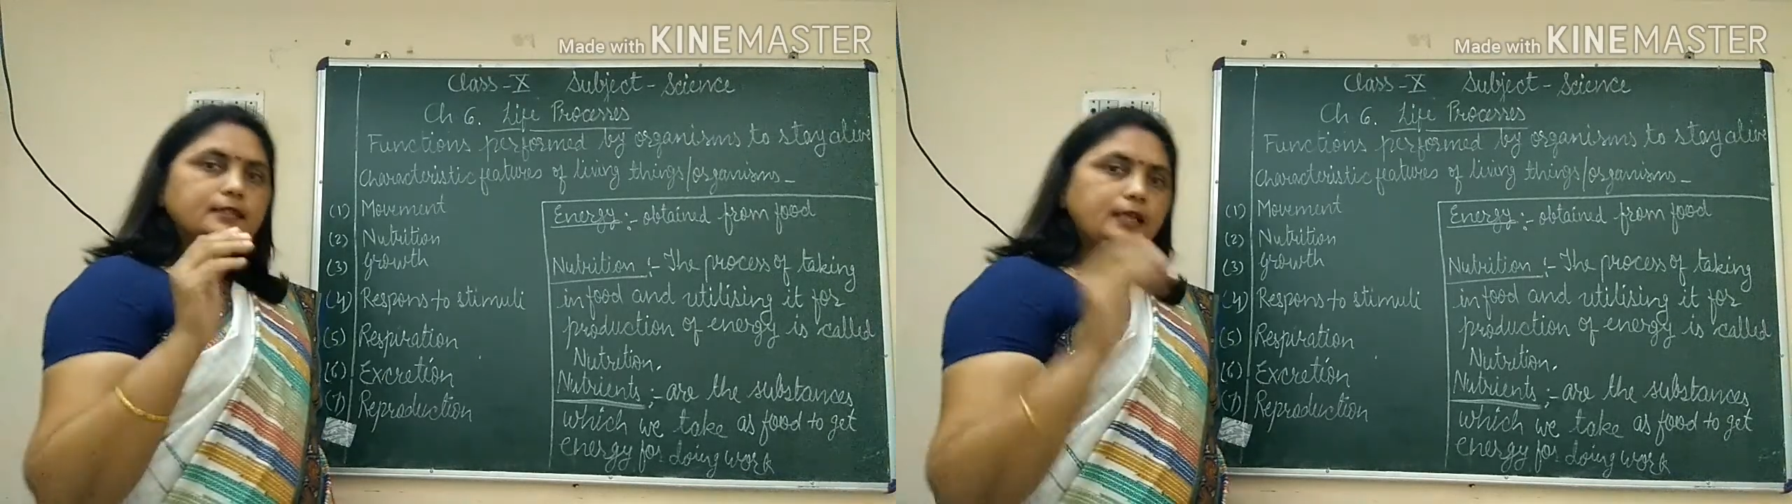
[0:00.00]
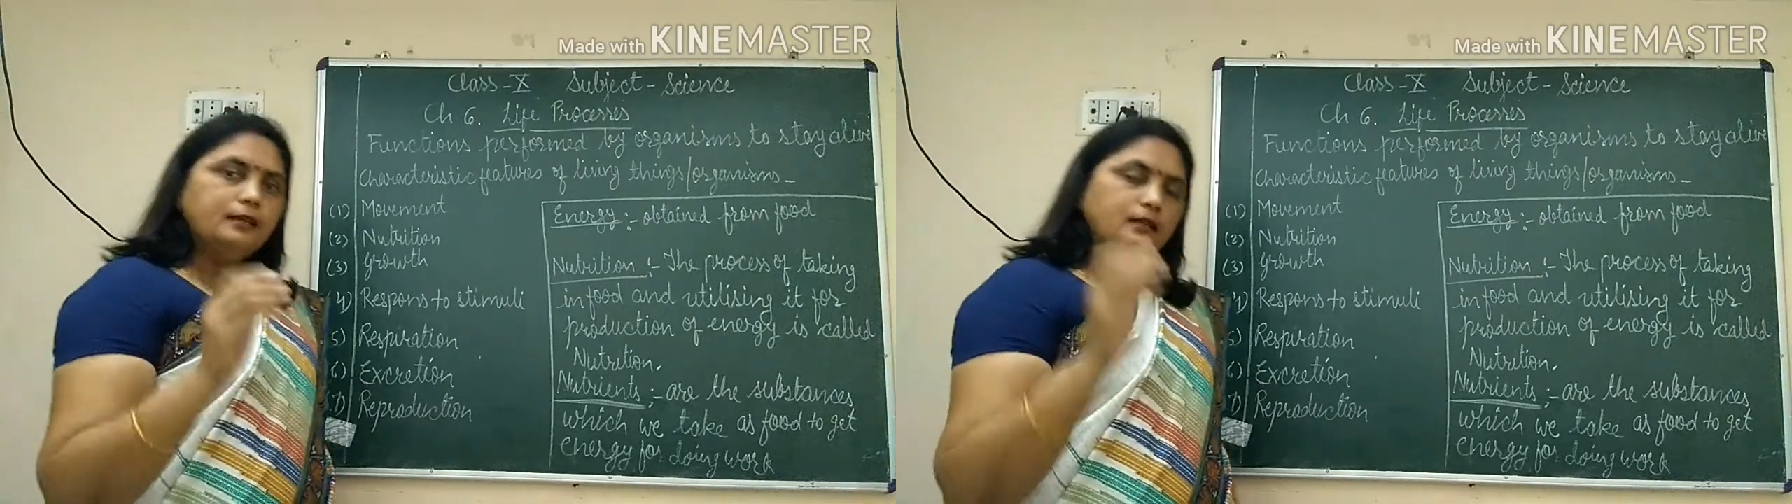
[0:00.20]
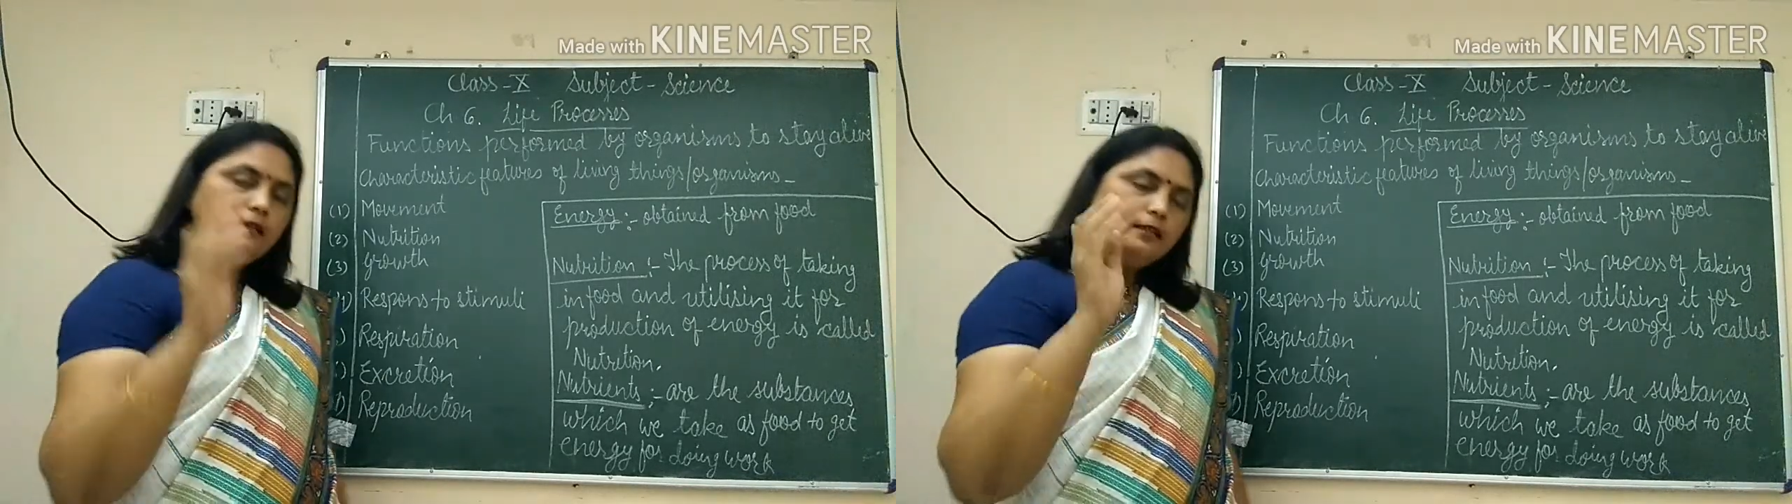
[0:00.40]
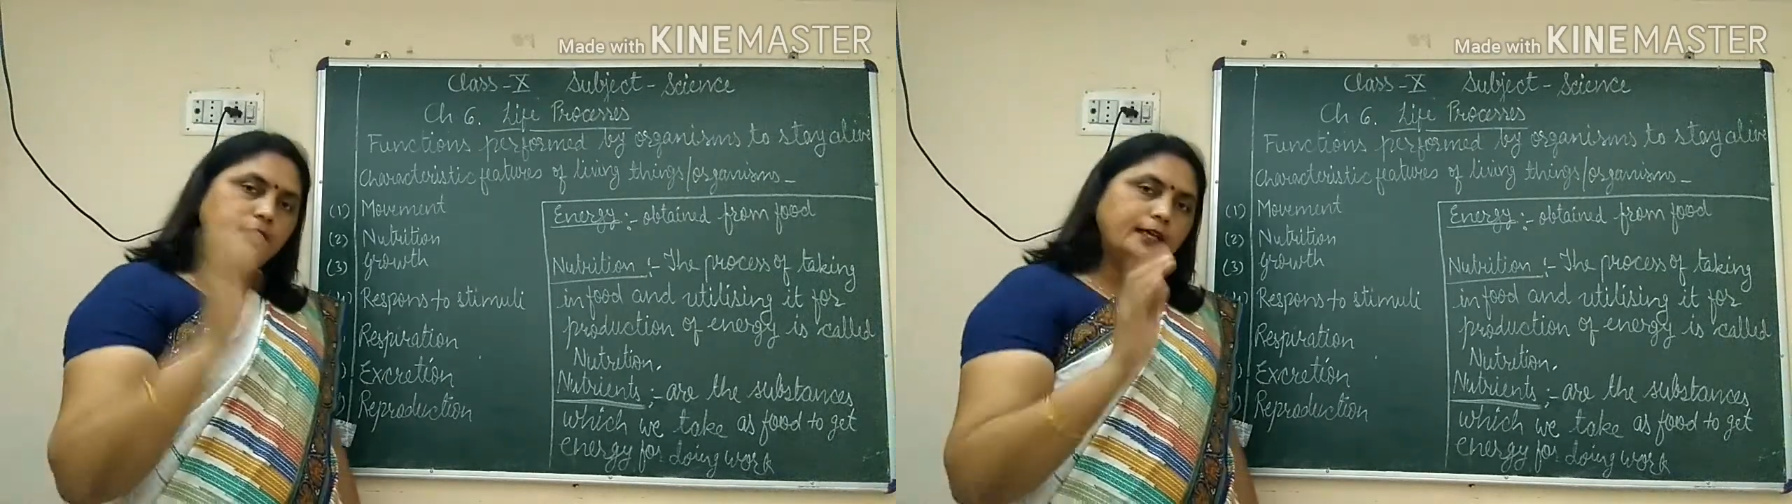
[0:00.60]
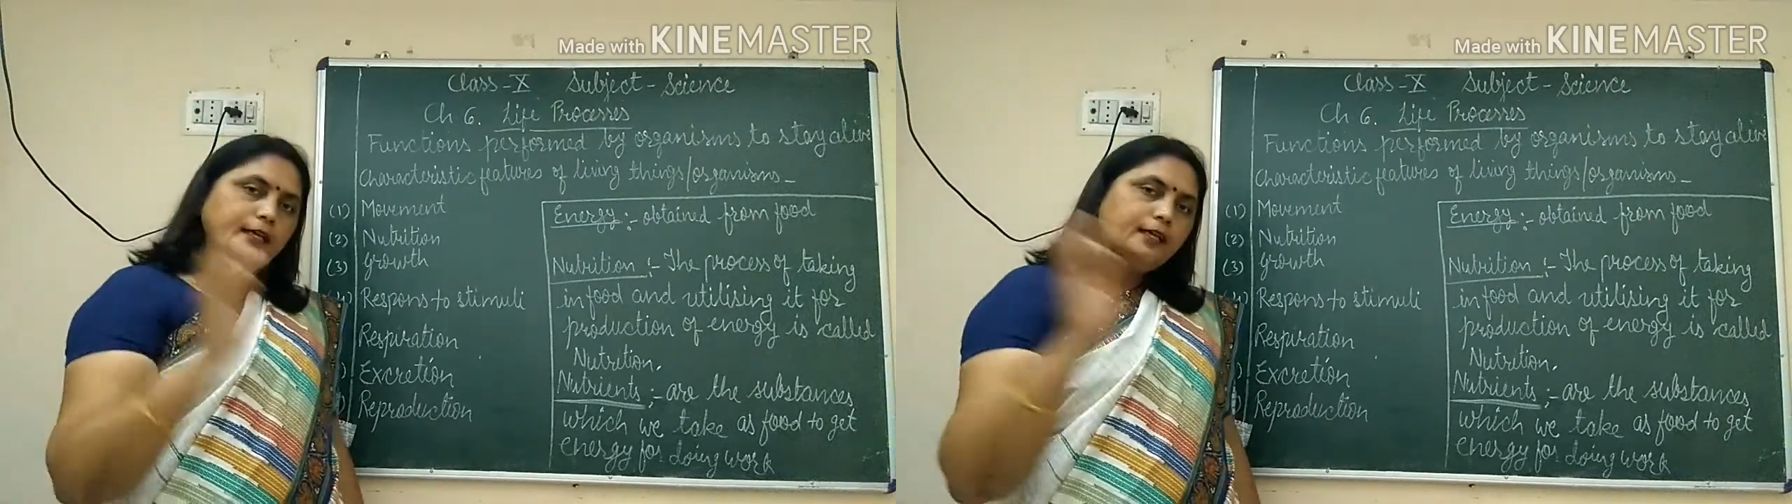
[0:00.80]
then
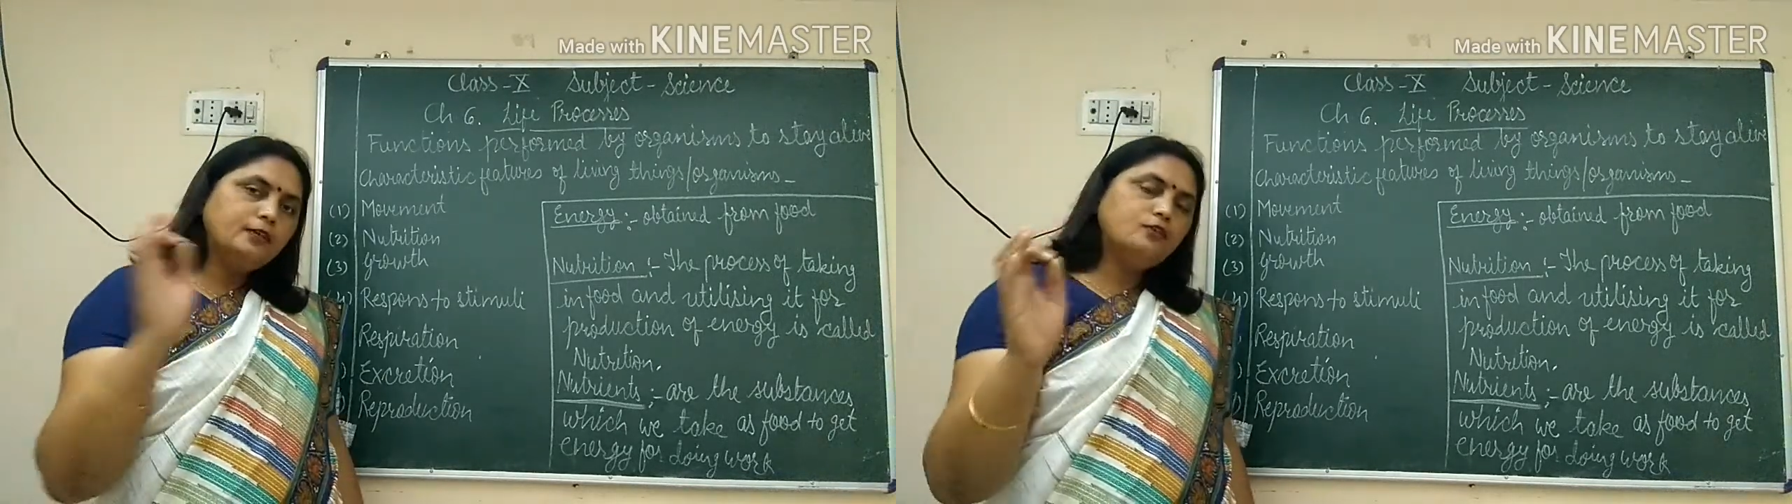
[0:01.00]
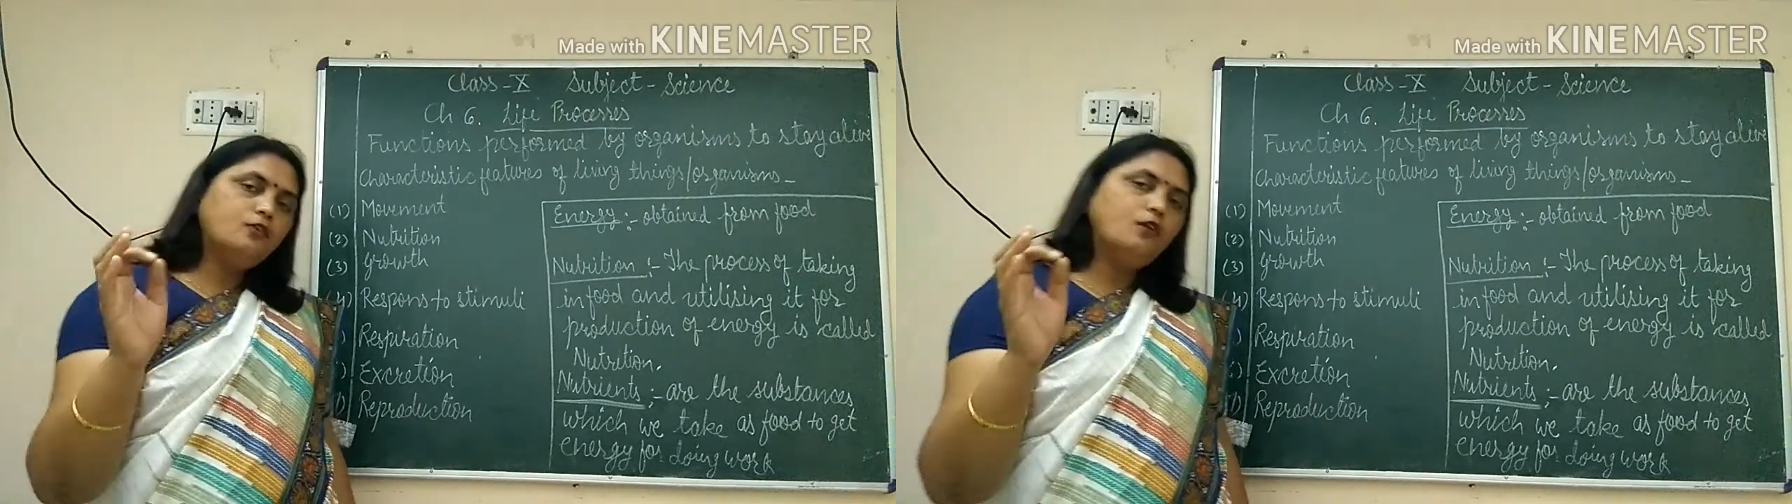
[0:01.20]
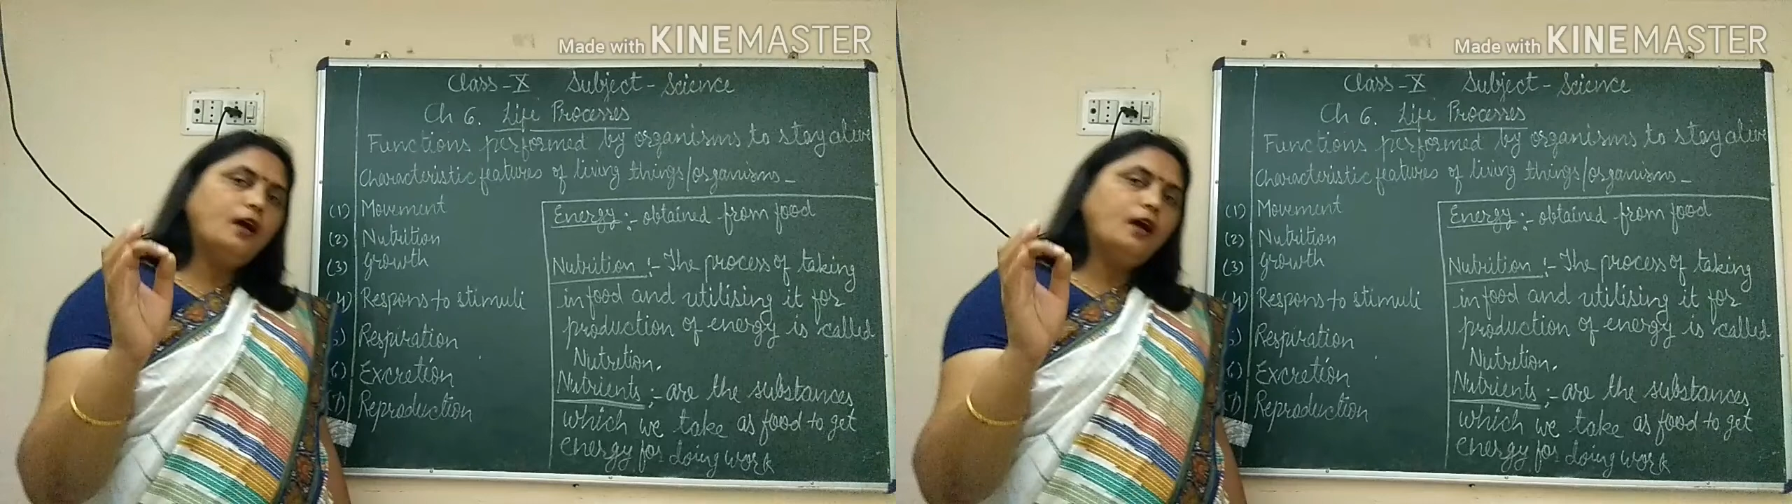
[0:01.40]
they can grow